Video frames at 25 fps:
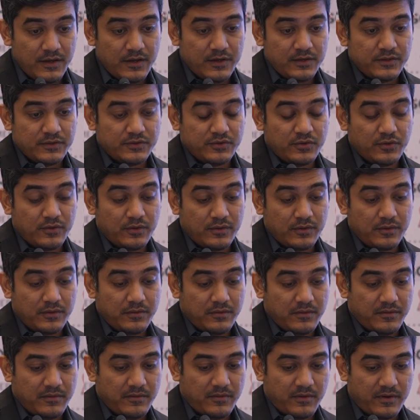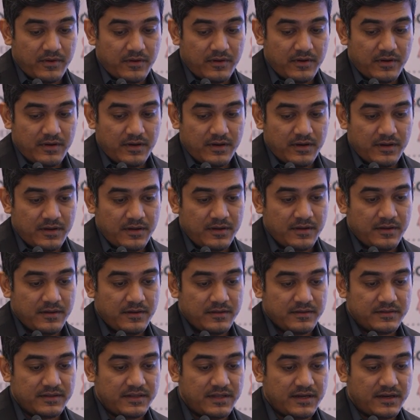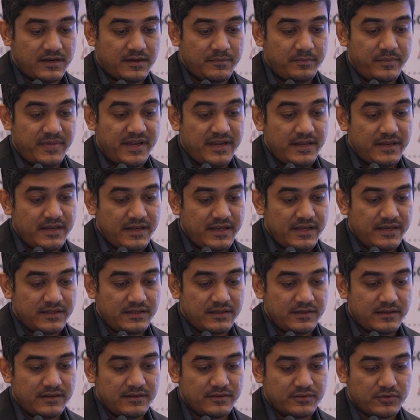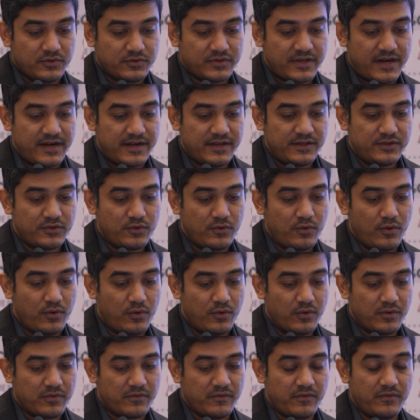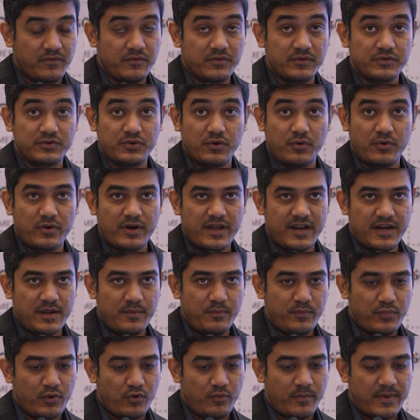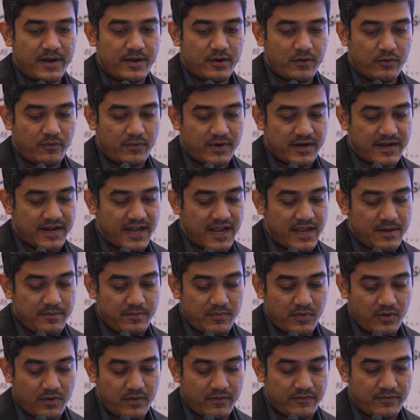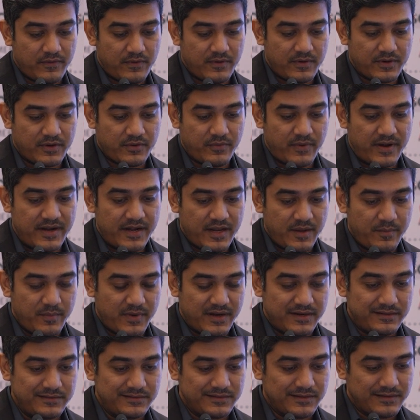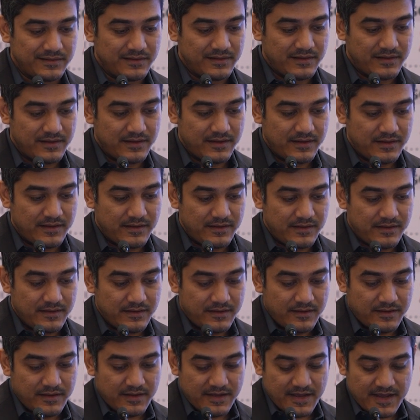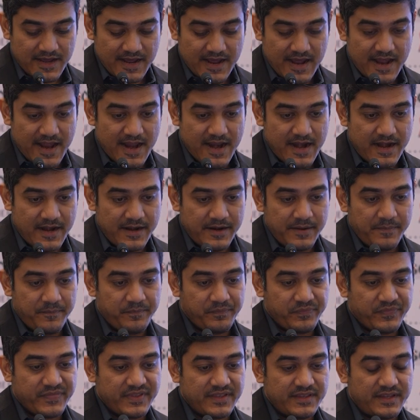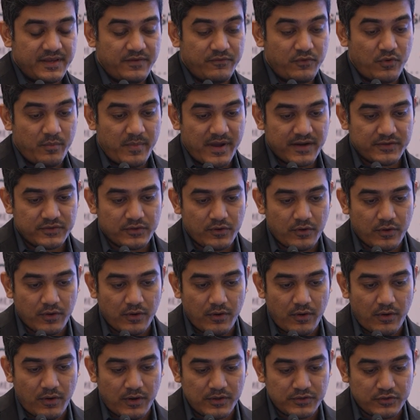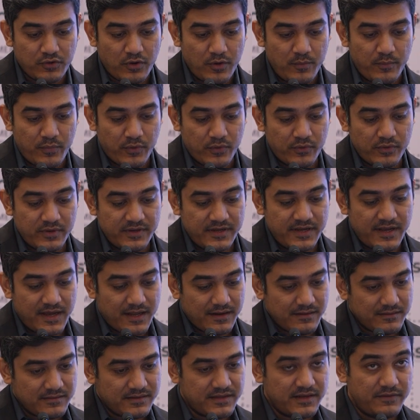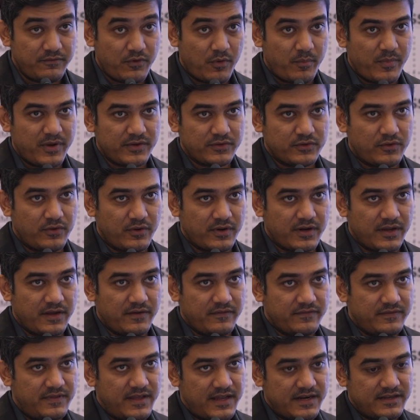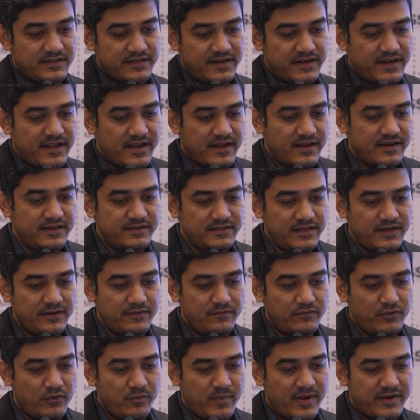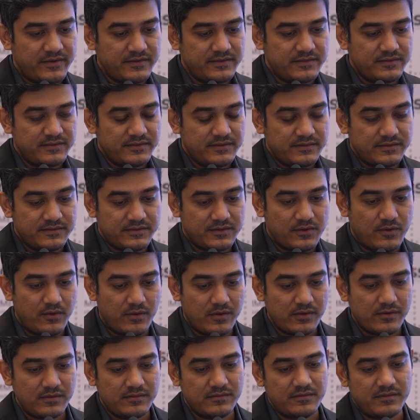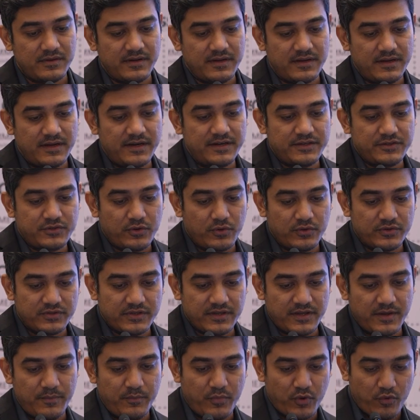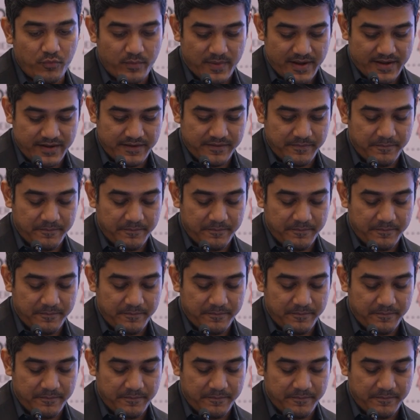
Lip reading: So, the mean knee society score showed an improvement over time of 20 months, and the WOMAC score also improved. Here, the WOMAC score, if there is a decrease in WOMAC score, it shows improvement.